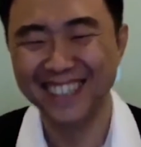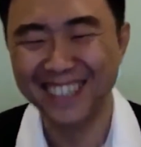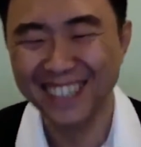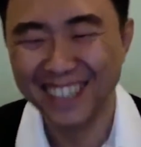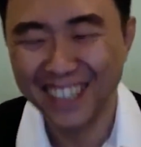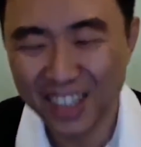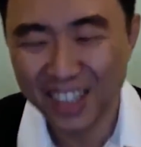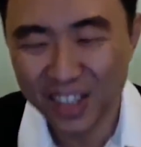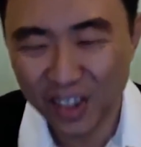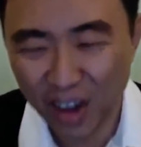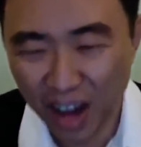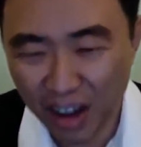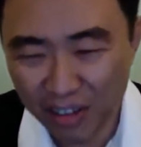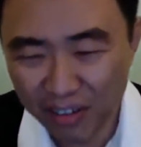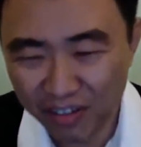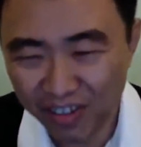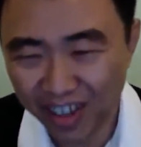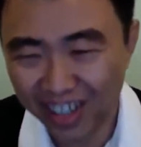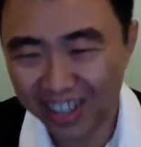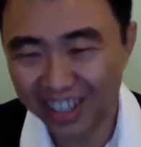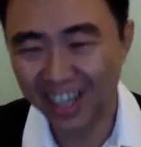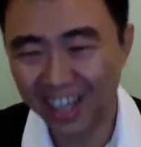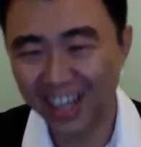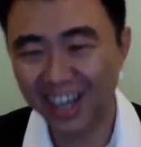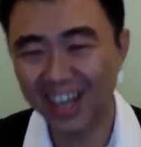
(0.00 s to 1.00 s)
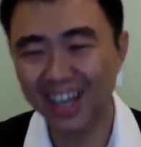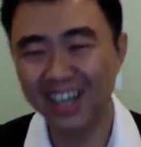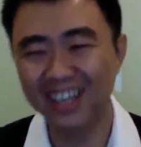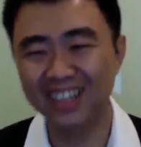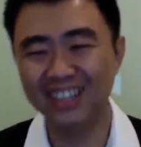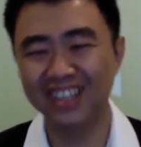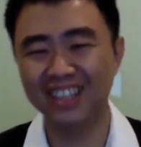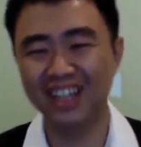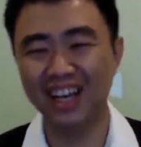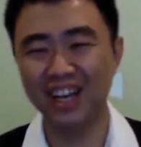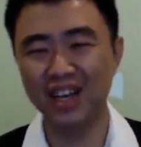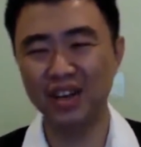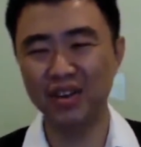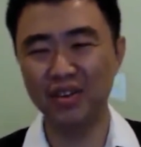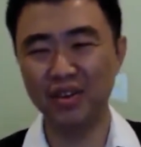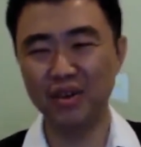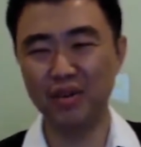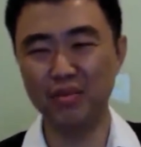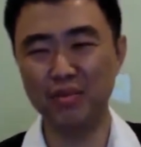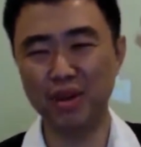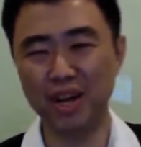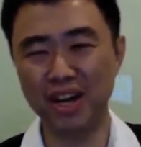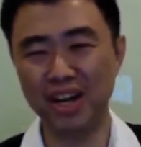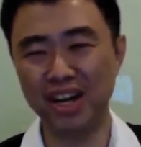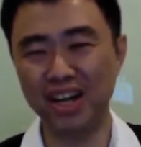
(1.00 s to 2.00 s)
So have fun, guys. Thank you
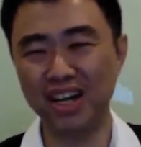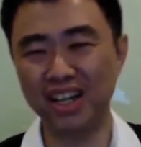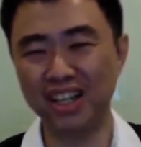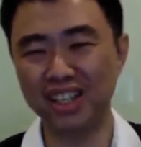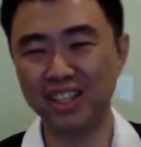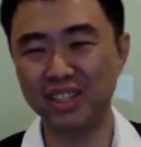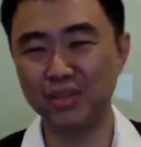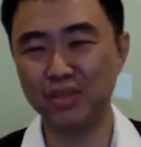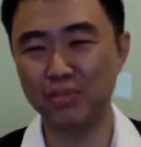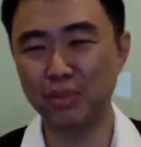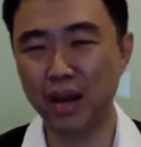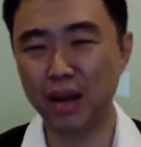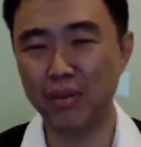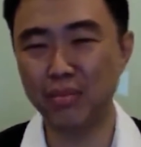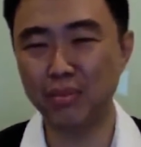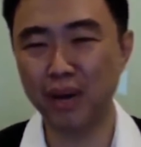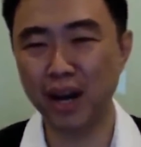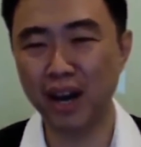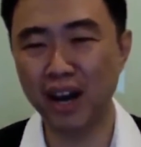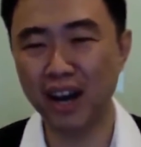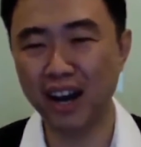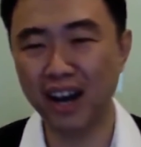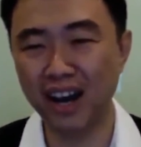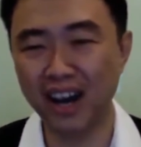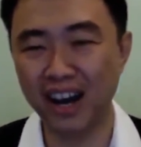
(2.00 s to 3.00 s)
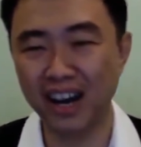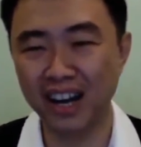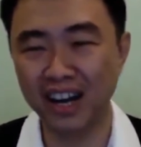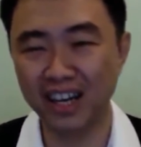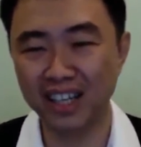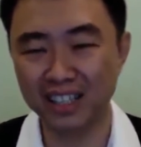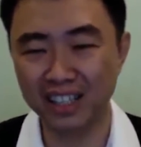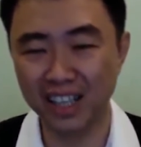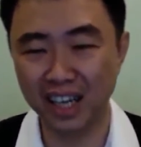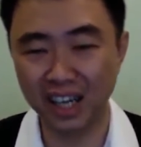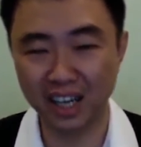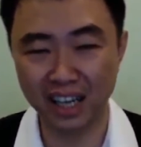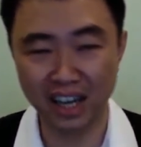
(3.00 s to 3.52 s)
very much. Bye bye. Take